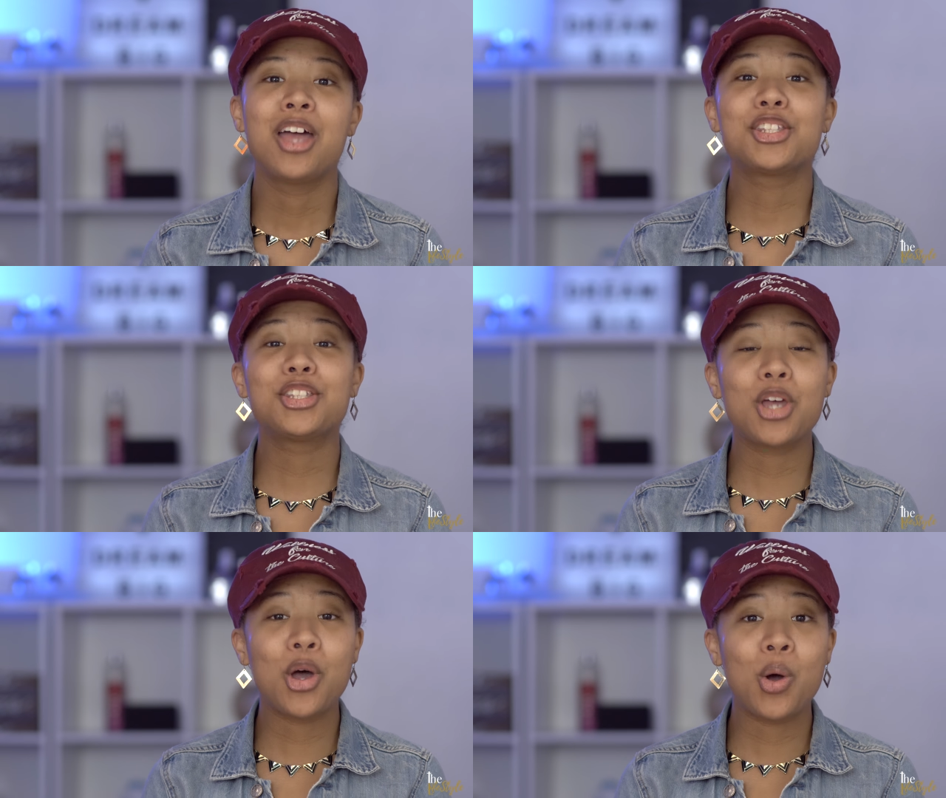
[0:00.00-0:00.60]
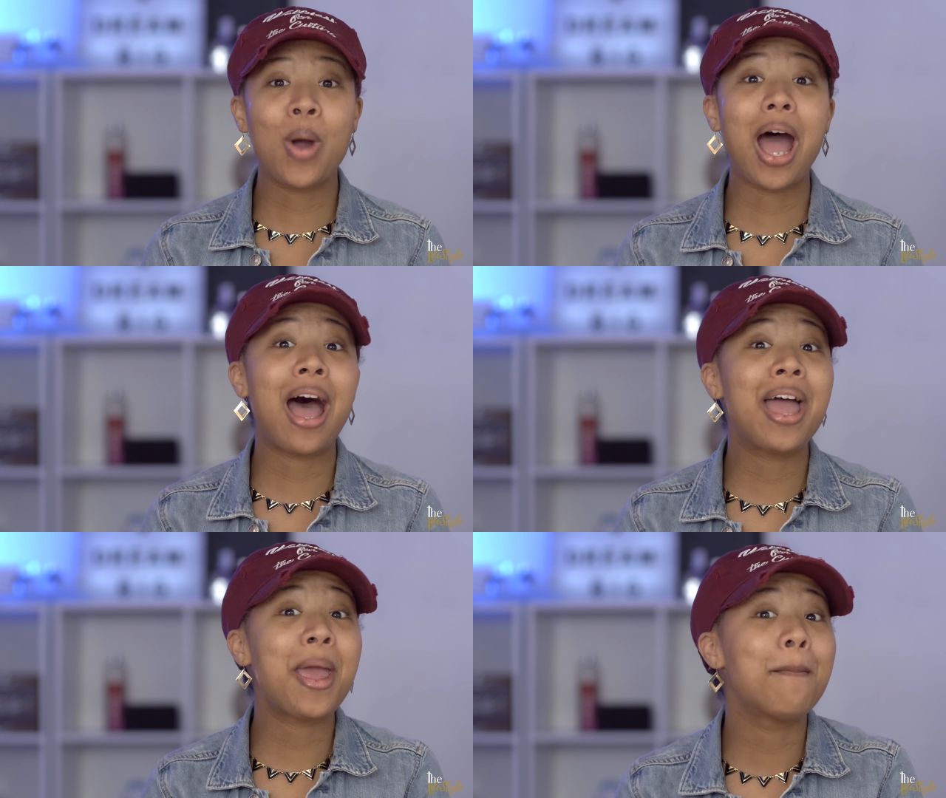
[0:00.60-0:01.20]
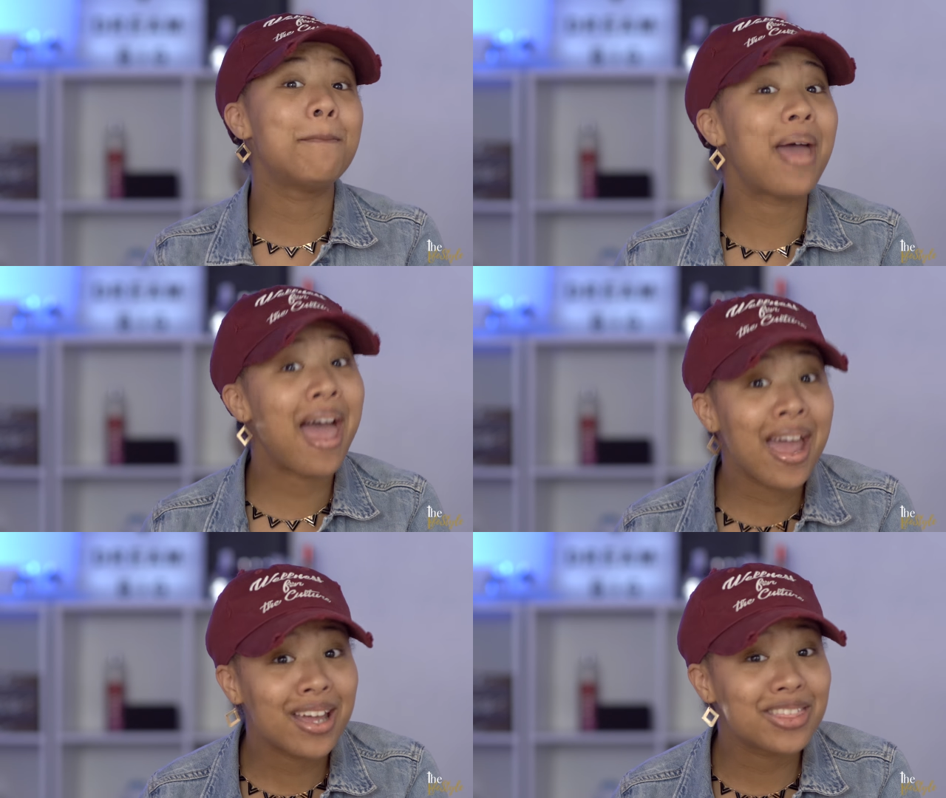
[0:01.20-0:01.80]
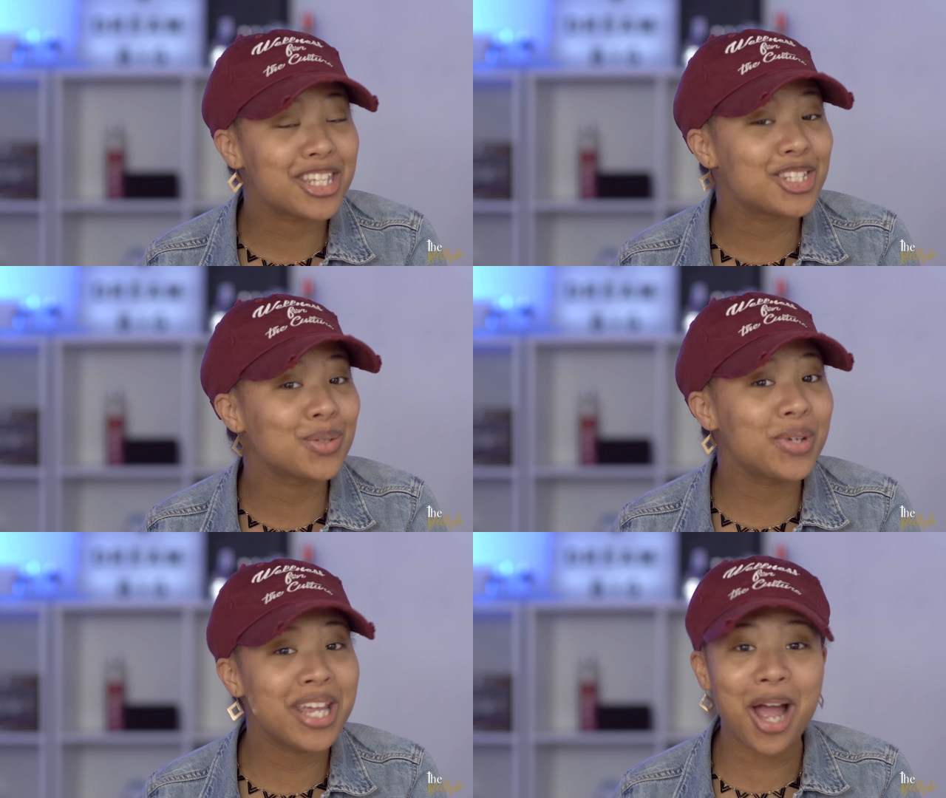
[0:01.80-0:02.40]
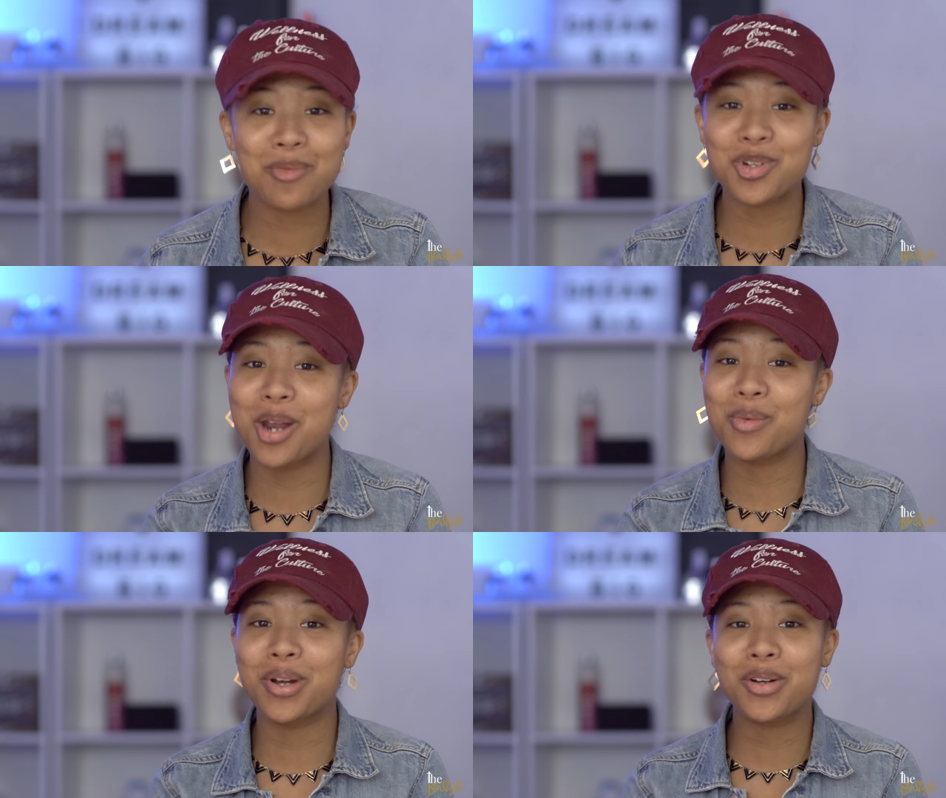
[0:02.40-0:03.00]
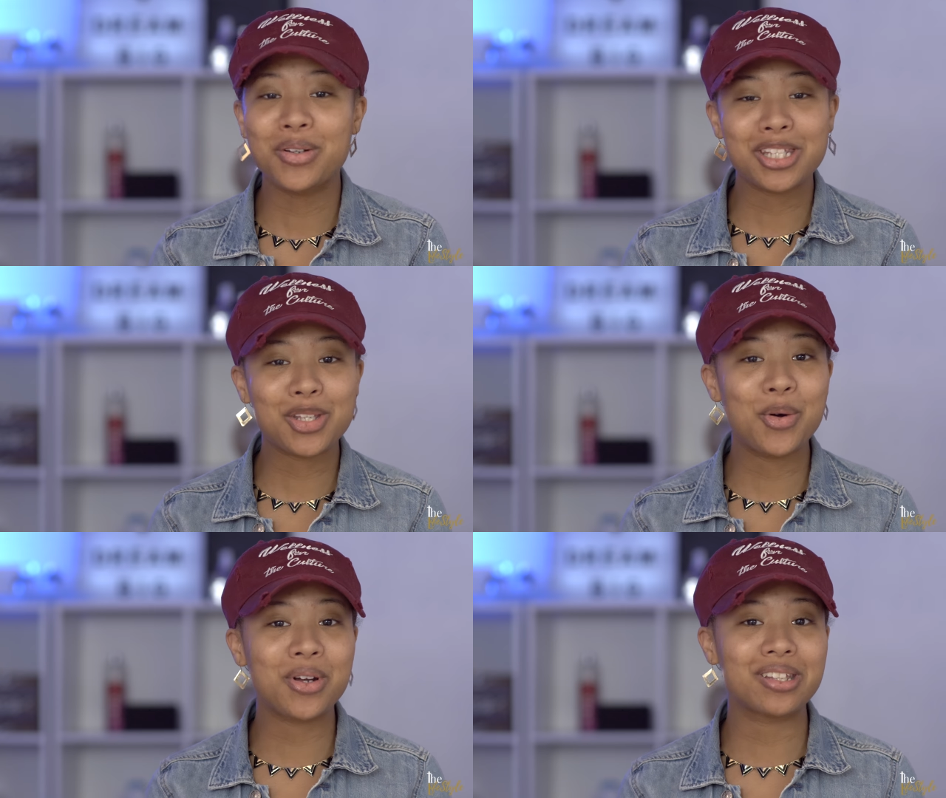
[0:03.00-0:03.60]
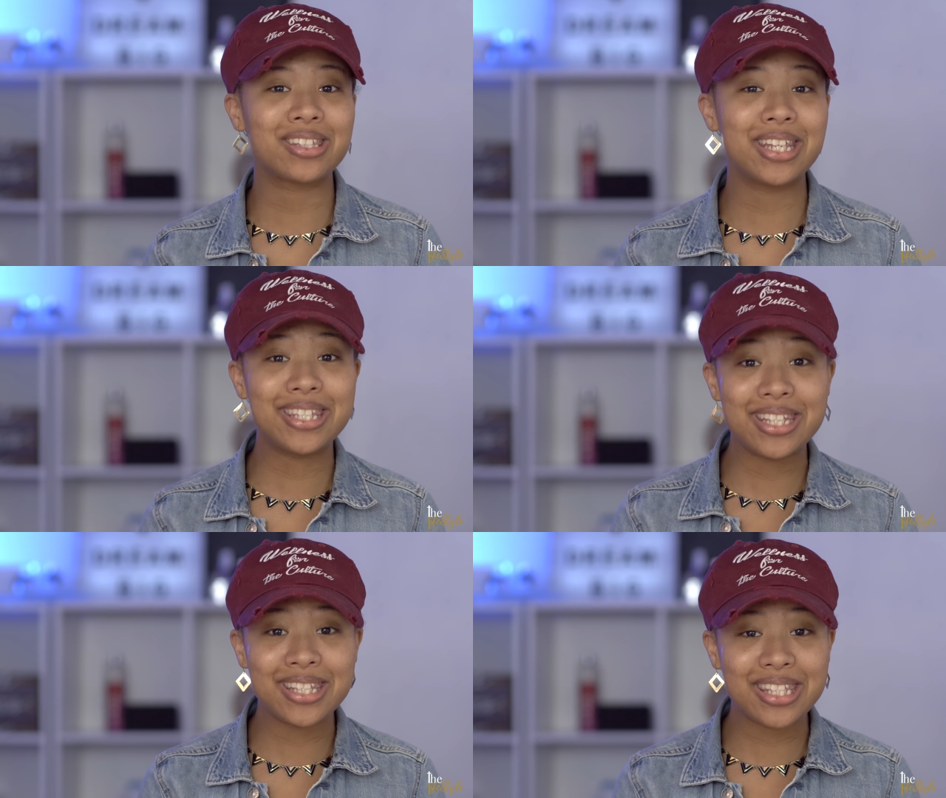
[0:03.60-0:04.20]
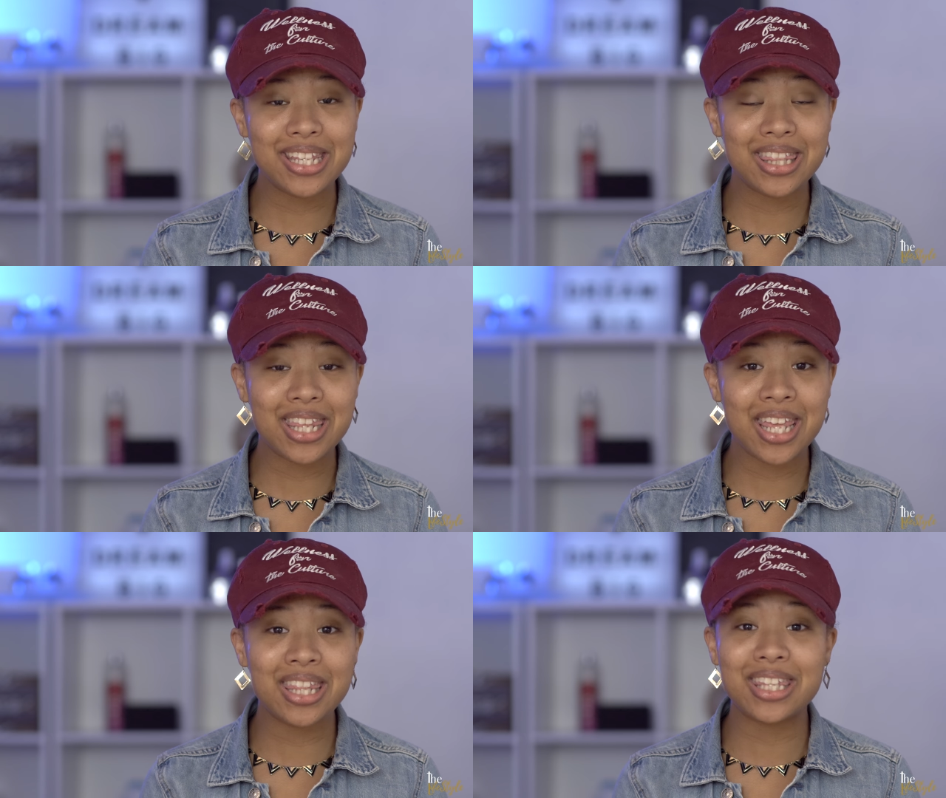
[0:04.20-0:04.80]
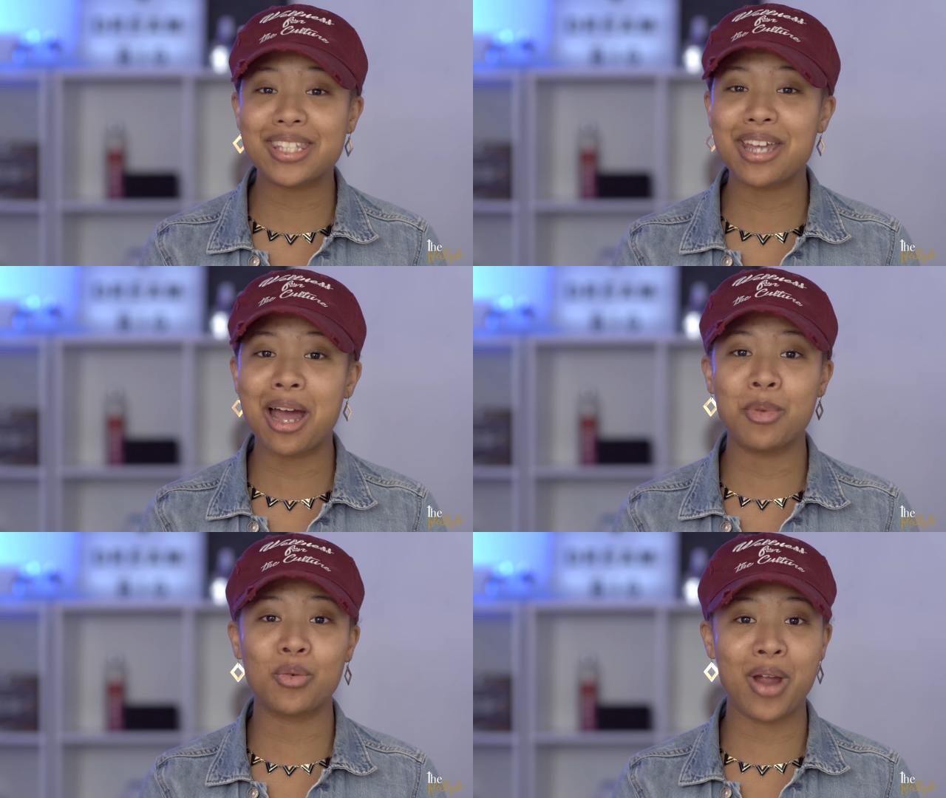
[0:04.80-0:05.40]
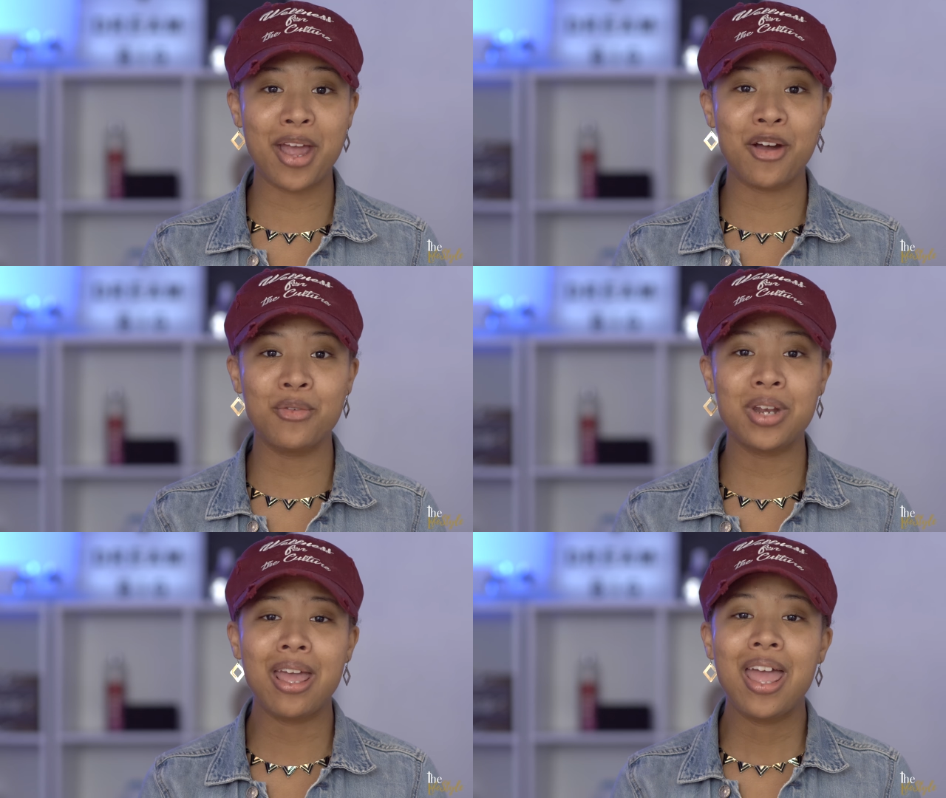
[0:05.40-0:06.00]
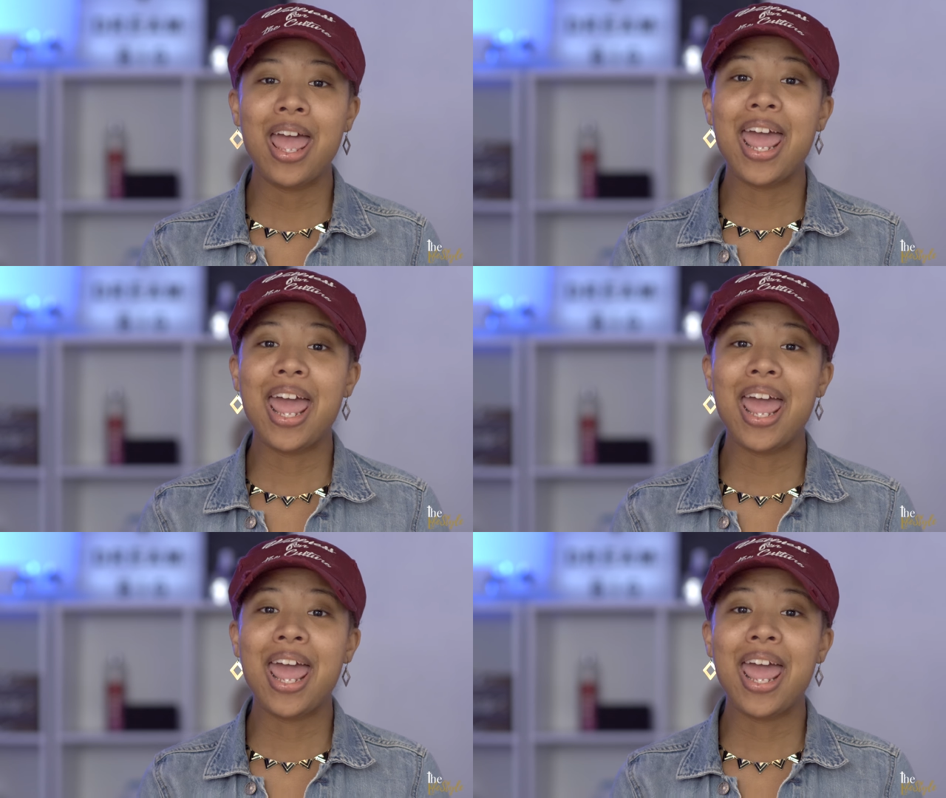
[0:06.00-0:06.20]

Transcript: So I am back this week. I'm trying to work on this whole consistency thing this time around.